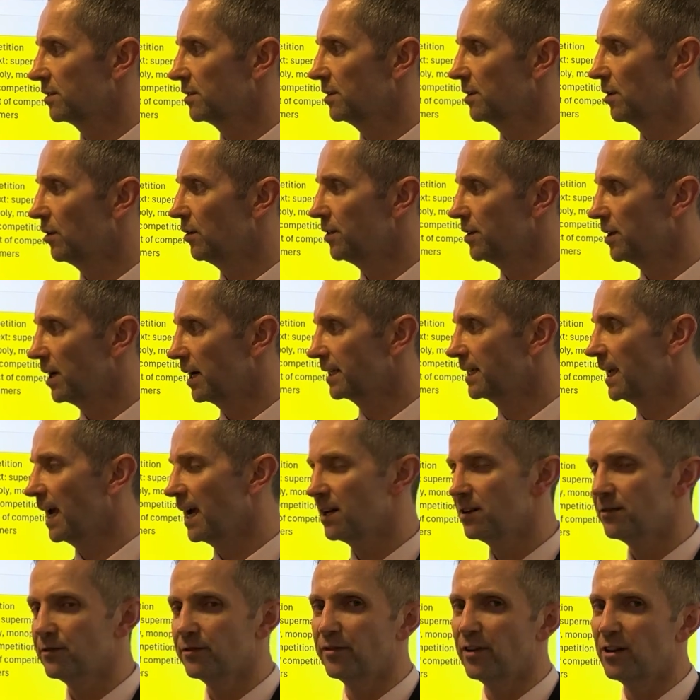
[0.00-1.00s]
on,
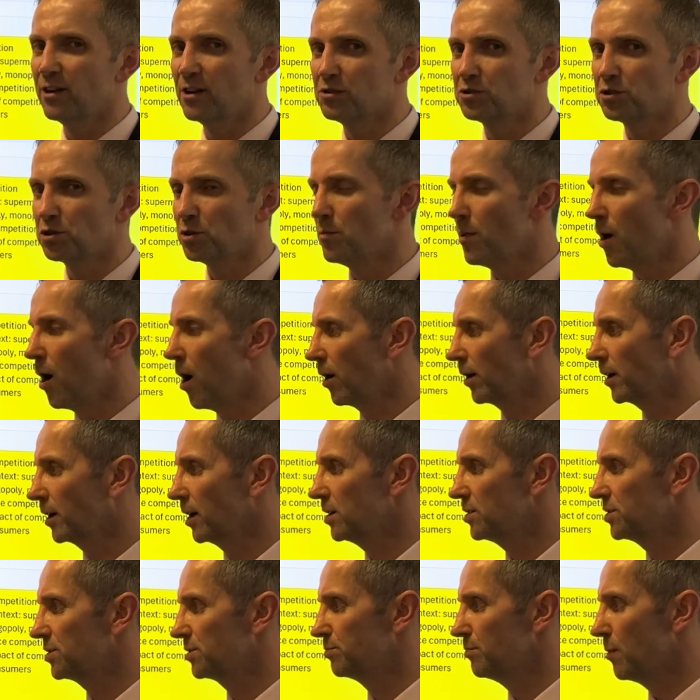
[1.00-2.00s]
again, financial
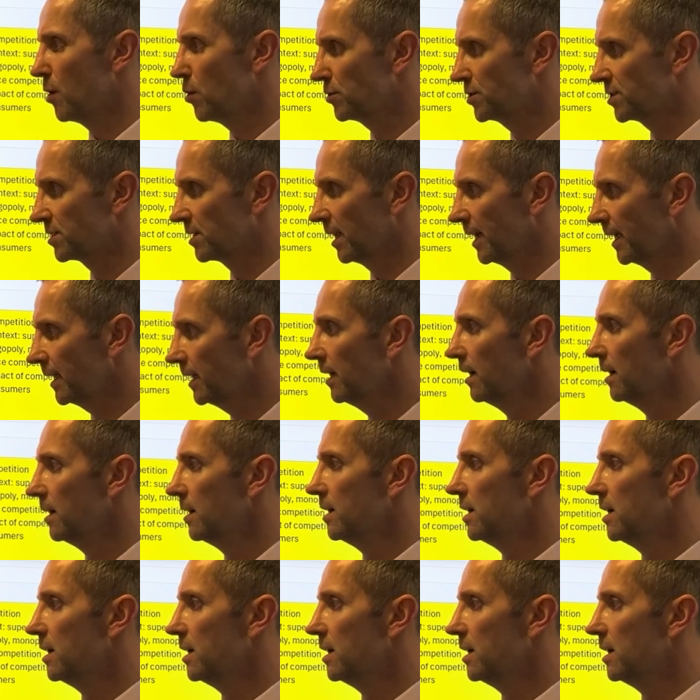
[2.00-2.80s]
markets mostly.